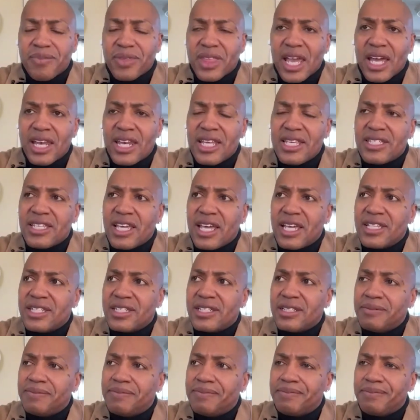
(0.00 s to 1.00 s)
And he
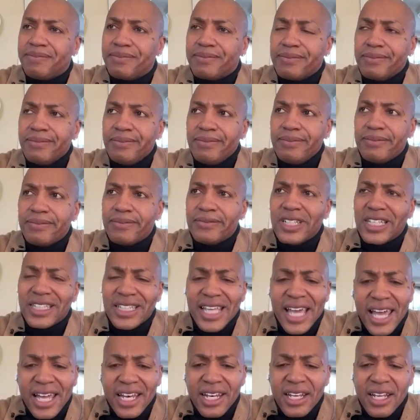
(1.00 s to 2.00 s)
says,
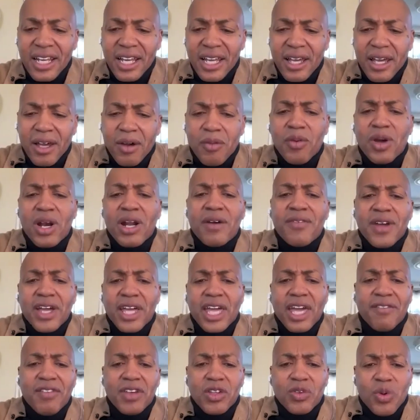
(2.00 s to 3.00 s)
Dad, what if I
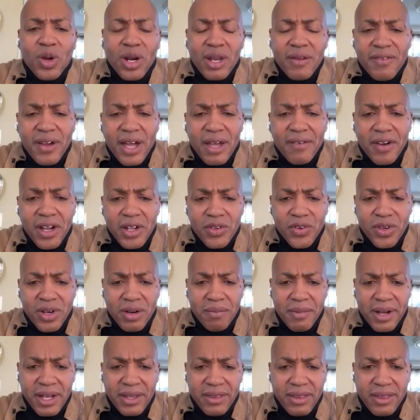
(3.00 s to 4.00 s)
gave you 2500 a
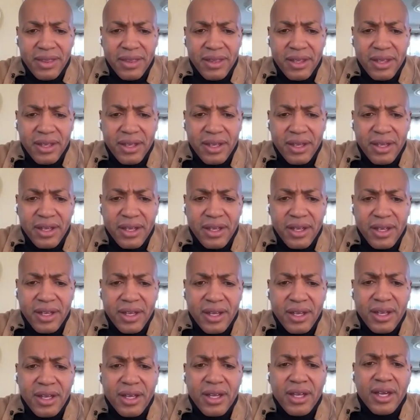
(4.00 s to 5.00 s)
month
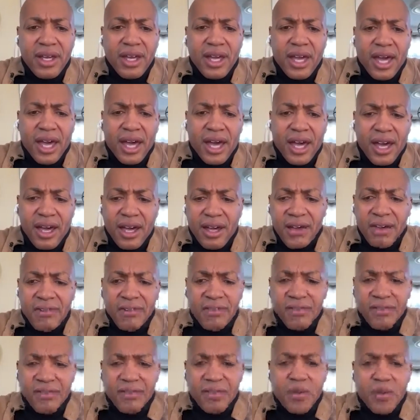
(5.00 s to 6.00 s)
uh,
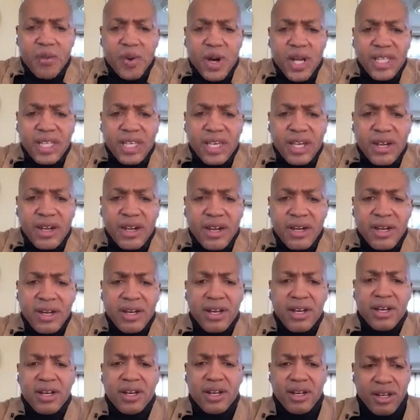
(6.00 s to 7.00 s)
for one year?
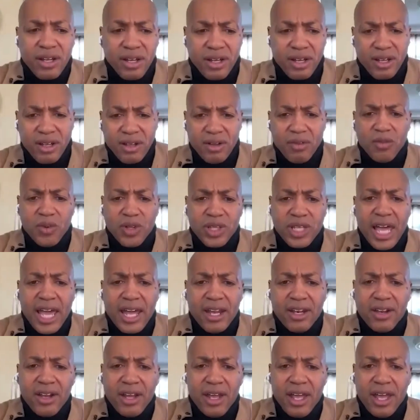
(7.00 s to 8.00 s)
Would
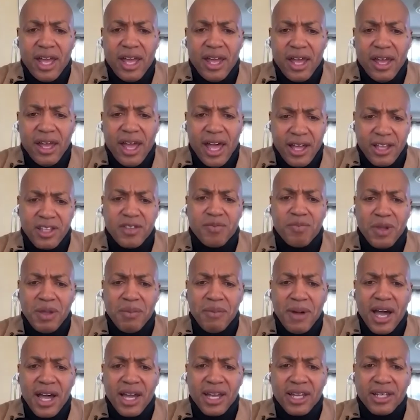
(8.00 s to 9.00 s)
that house be
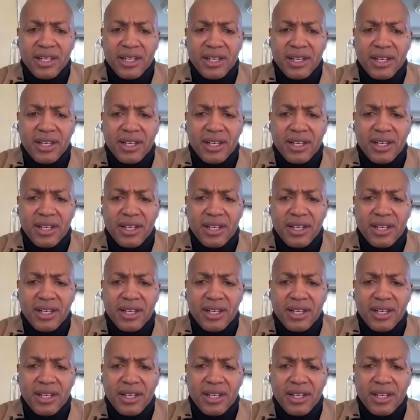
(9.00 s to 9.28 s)
mine?